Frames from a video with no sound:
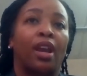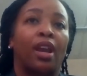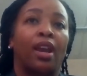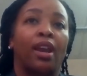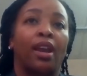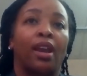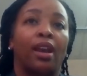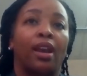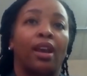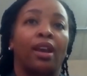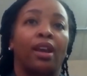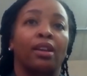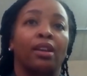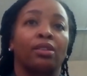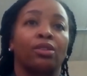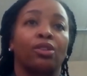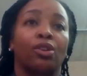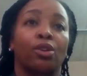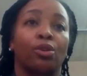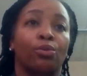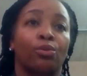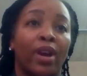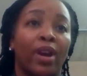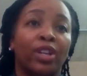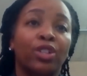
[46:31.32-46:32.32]
and
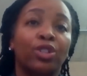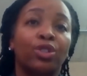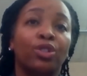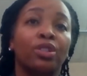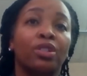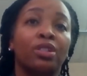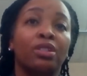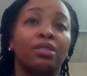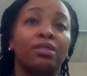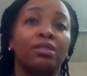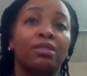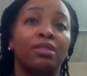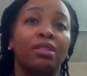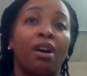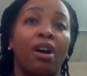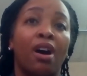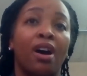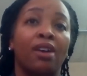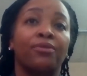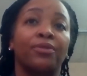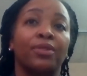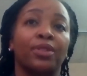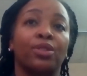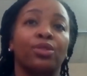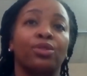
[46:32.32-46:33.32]
corrections
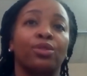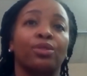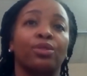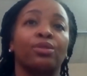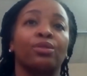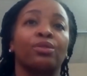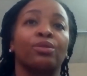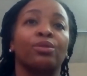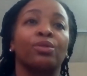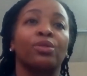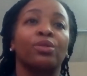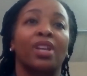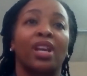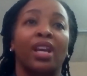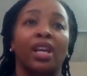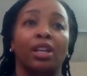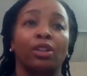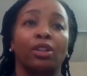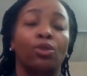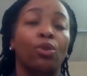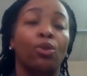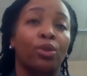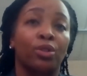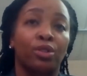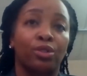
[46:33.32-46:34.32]
officers
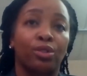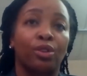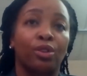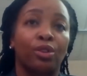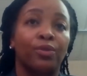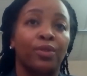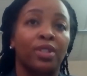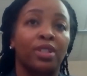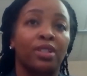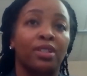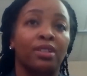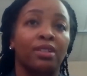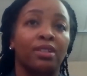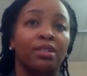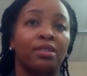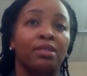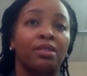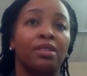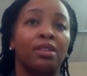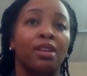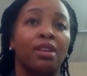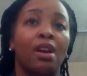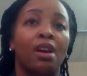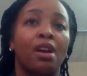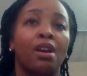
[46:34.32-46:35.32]
and court
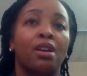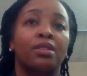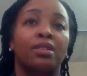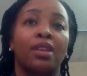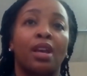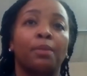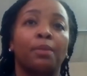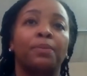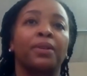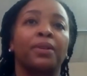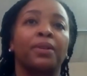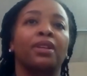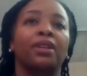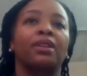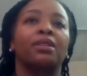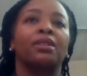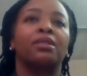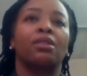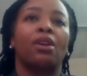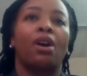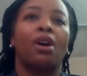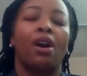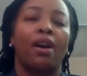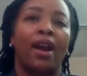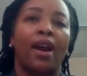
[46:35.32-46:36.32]
services
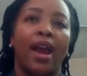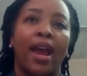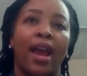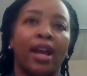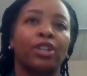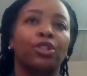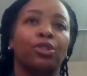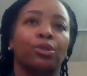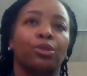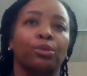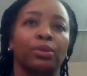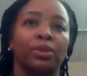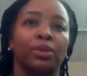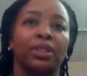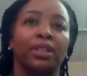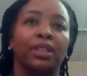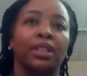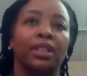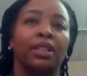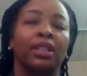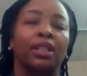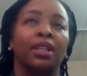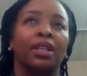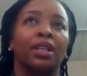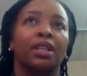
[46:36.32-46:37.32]
deputies are
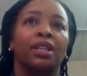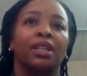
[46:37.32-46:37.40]
actually